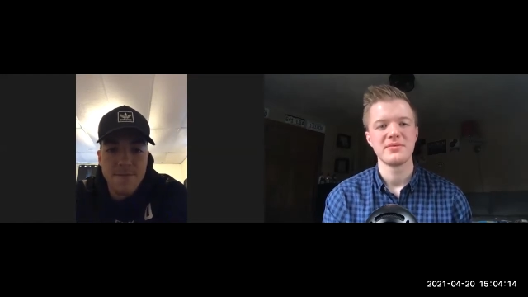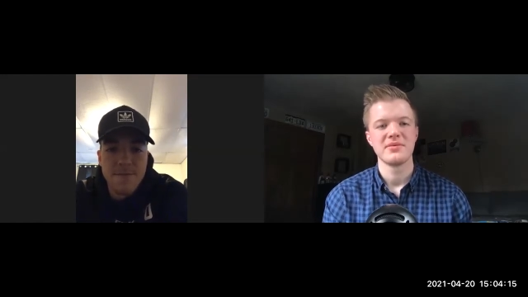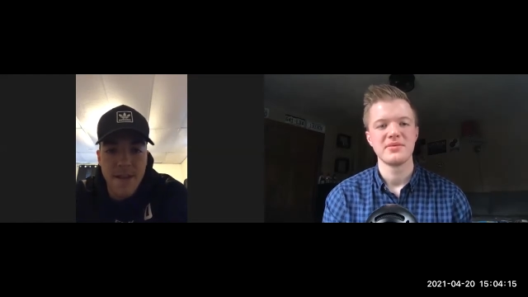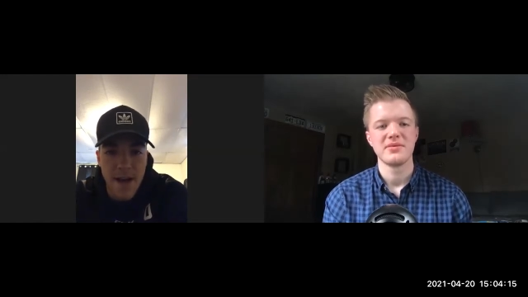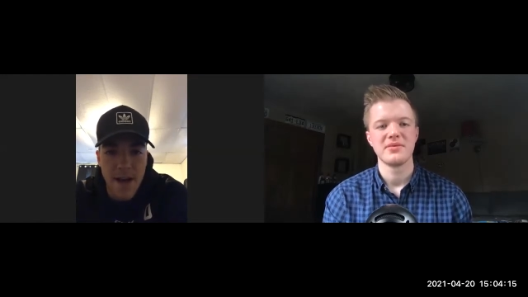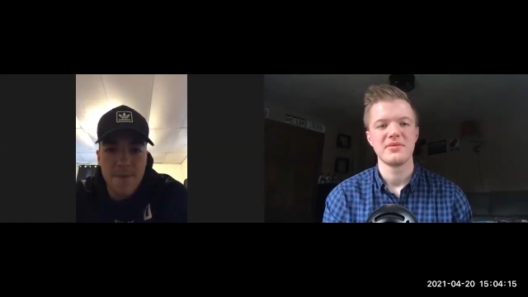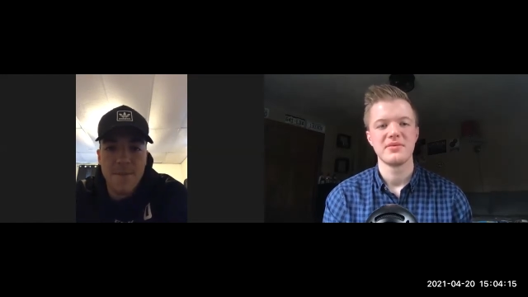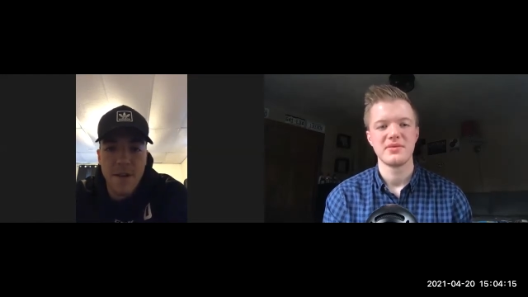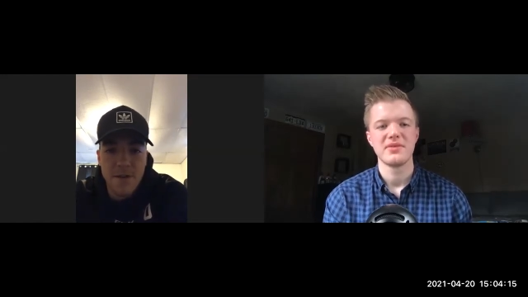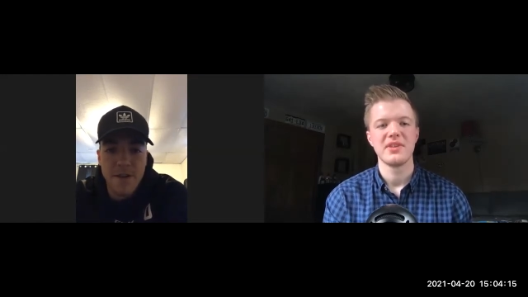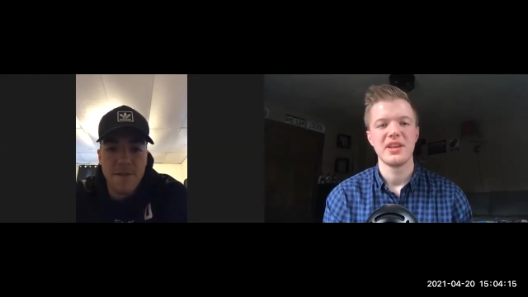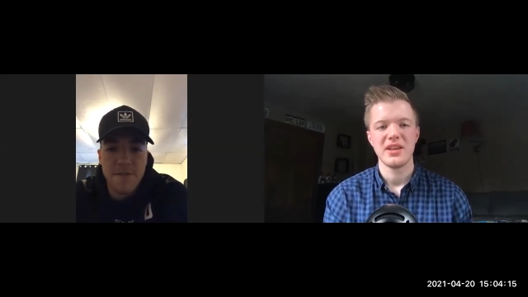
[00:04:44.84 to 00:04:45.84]
Speaker 1: yeah,
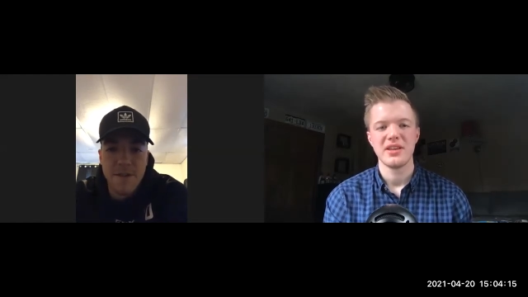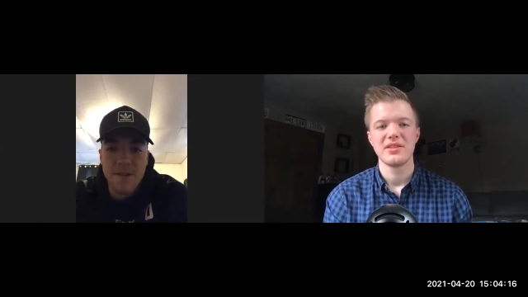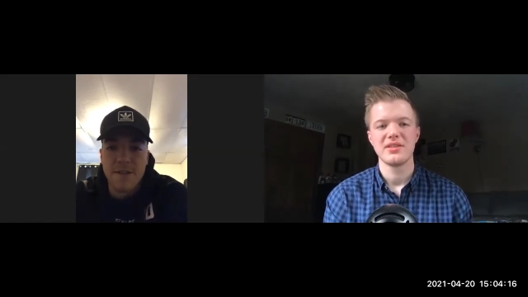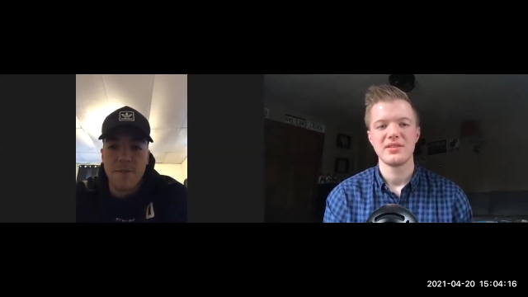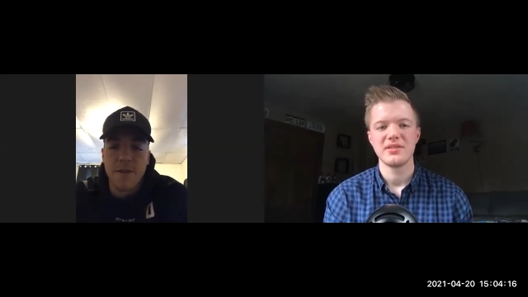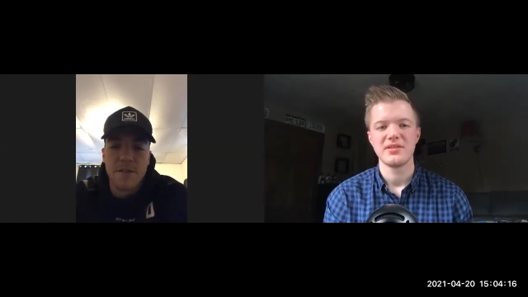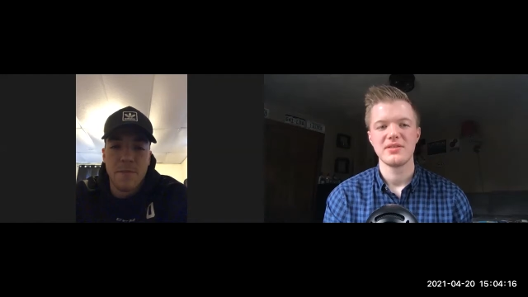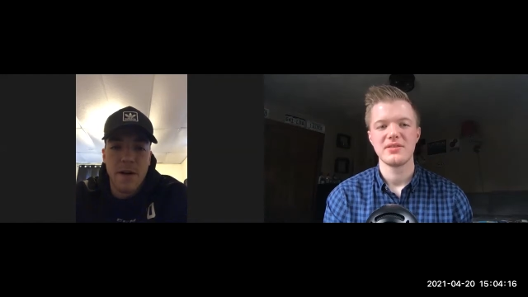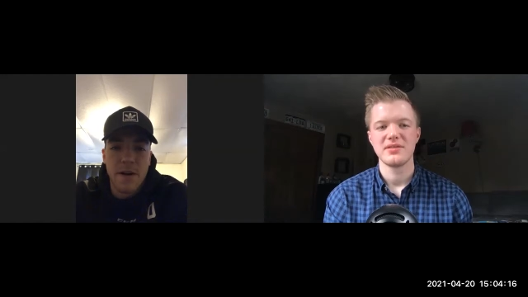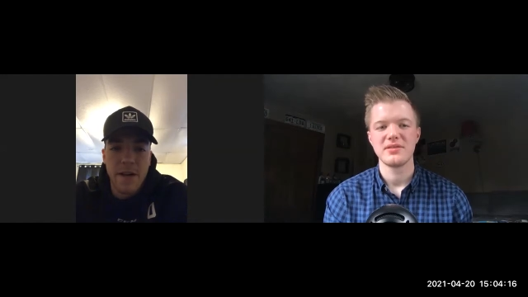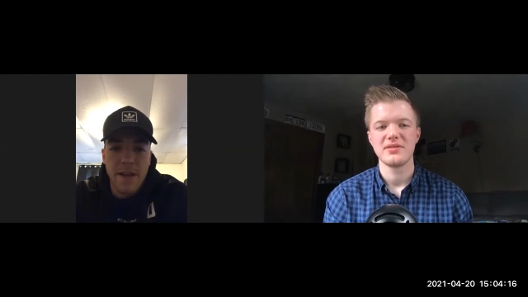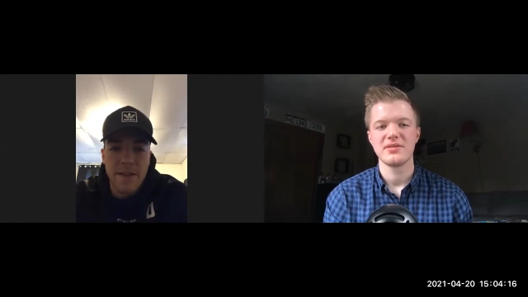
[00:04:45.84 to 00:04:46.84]
no, definitely the same way. It's better
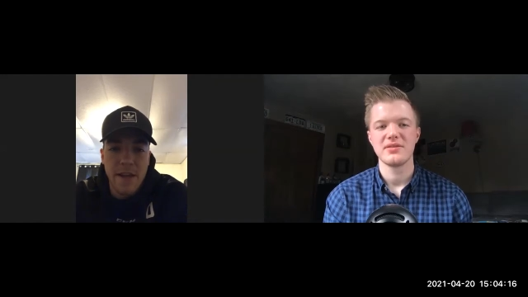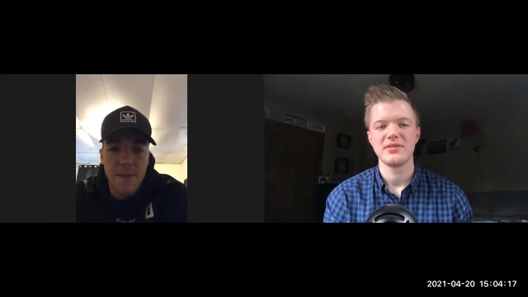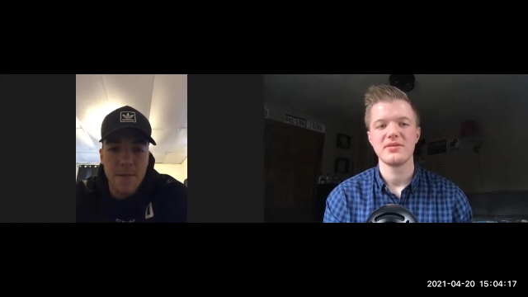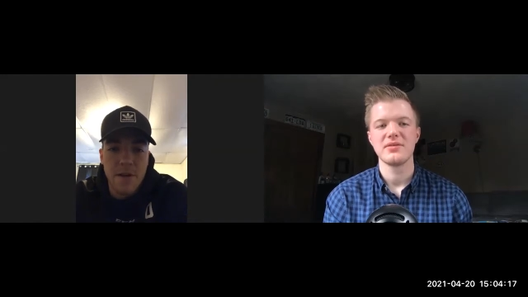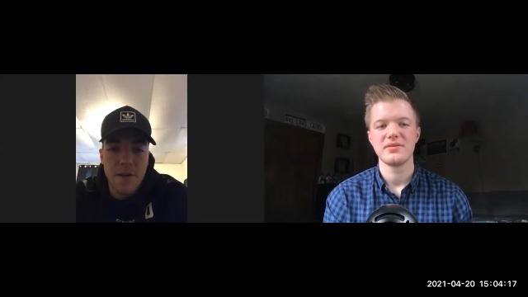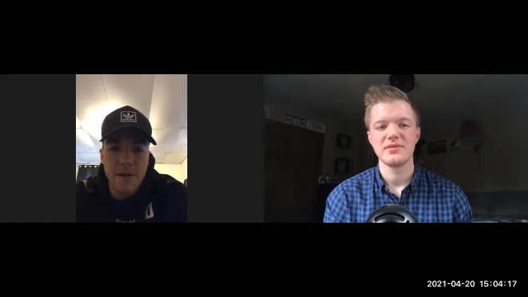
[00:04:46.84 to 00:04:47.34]
to get the game on,